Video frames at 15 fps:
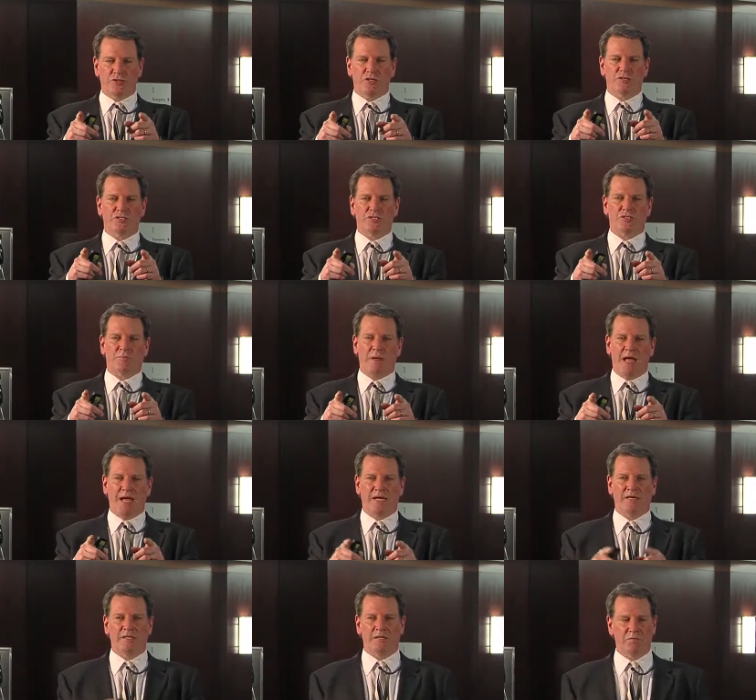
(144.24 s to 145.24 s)
surgeon's
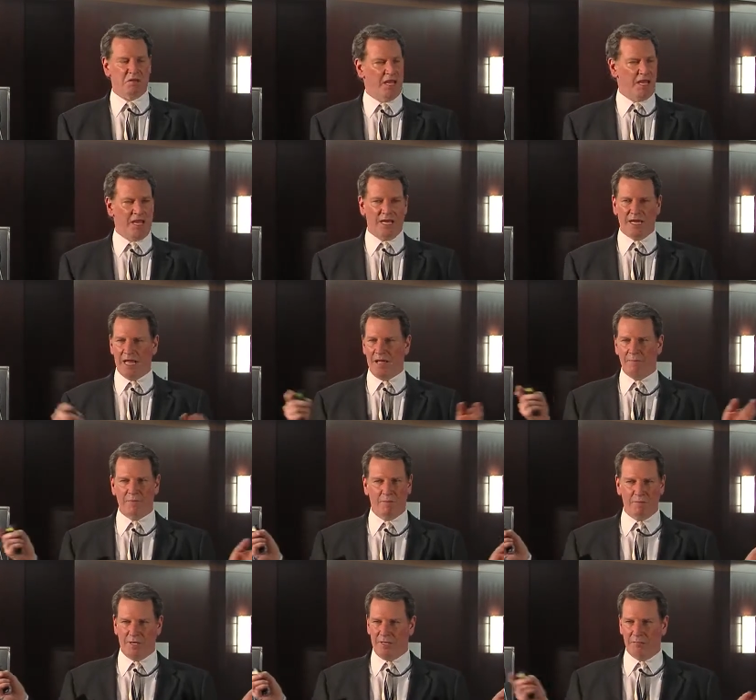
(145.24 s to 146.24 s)
mind, hey, I'm
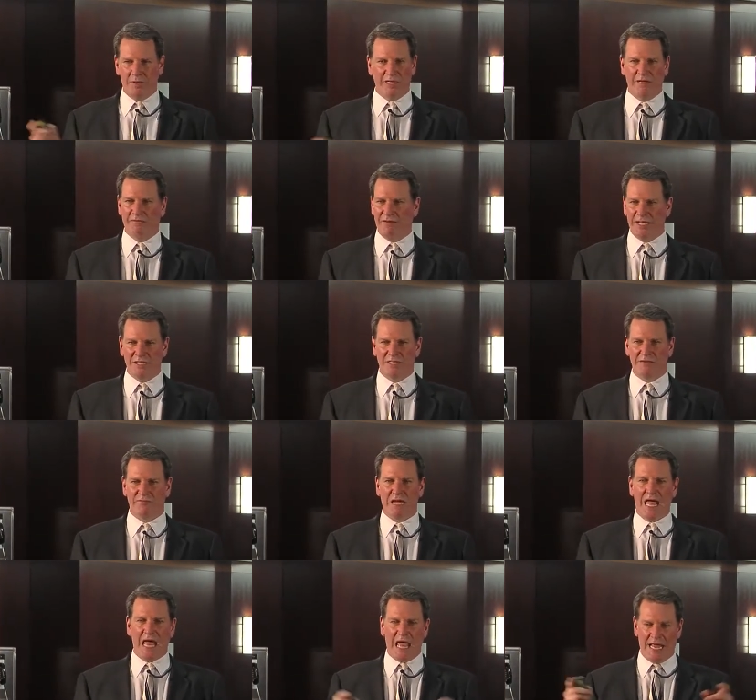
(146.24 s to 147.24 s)
a minimally
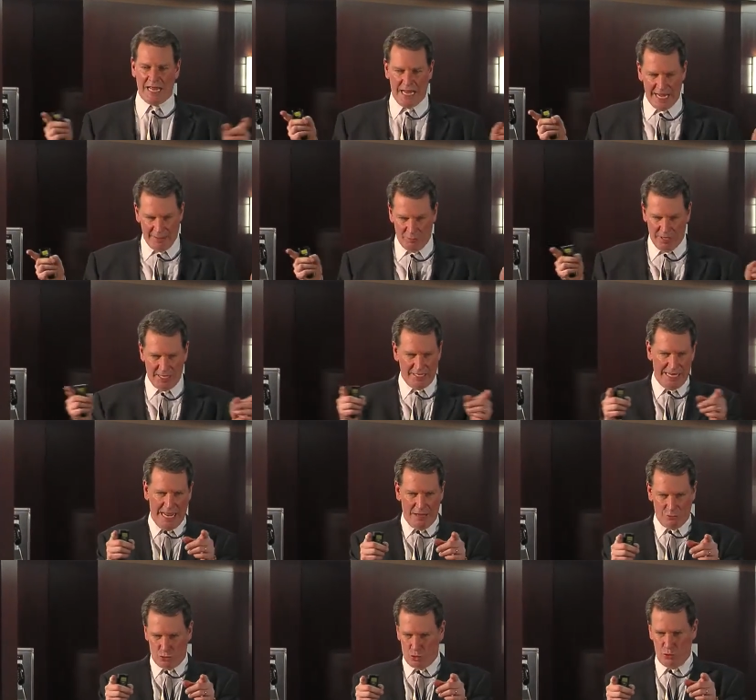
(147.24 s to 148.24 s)
invasive guy. I went
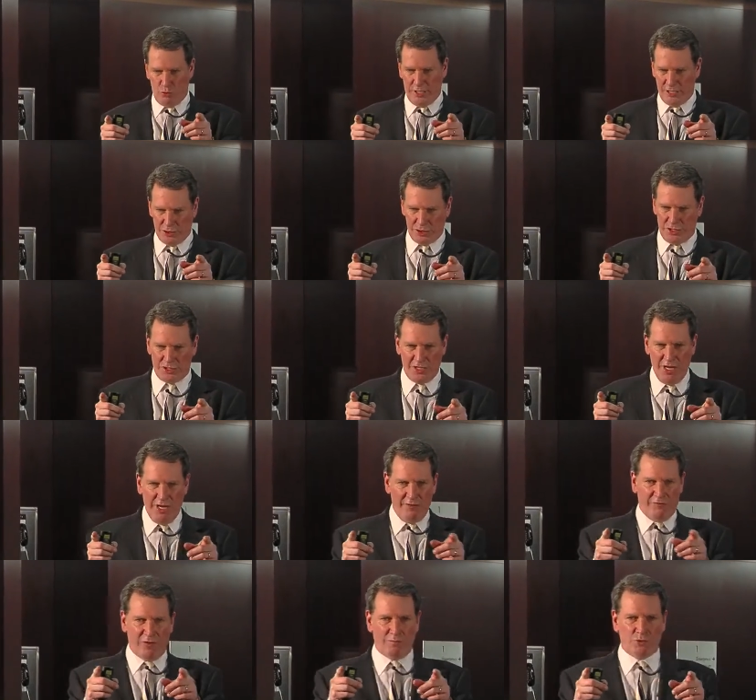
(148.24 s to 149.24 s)
down two inches
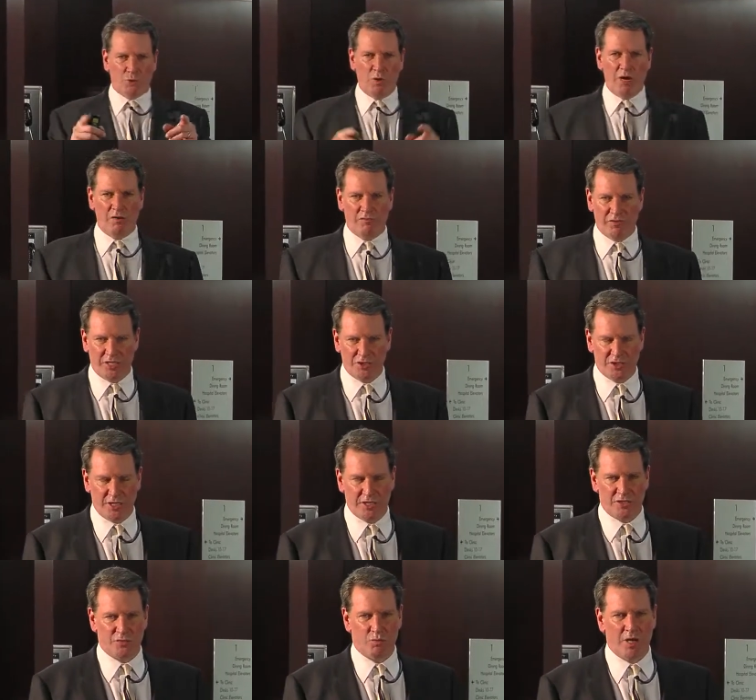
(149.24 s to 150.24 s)
from twelve
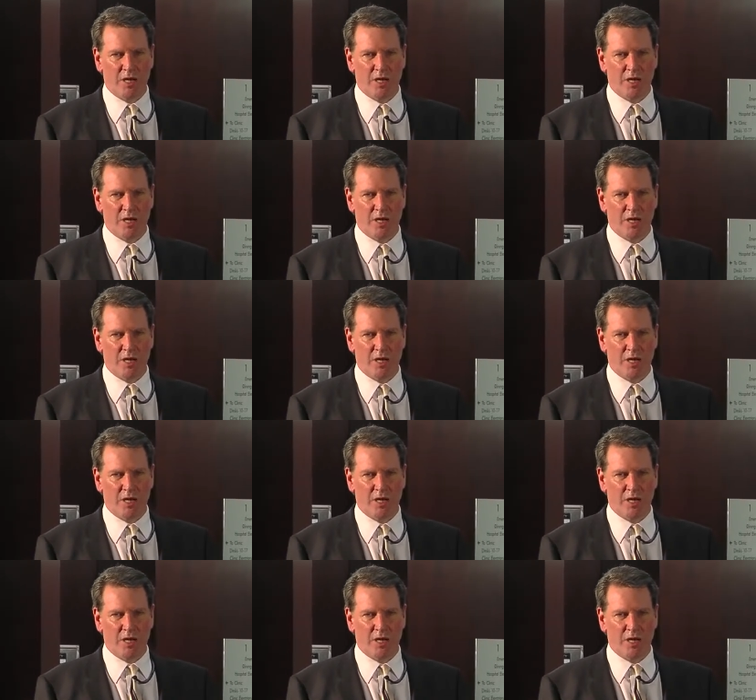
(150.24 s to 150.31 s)
inches.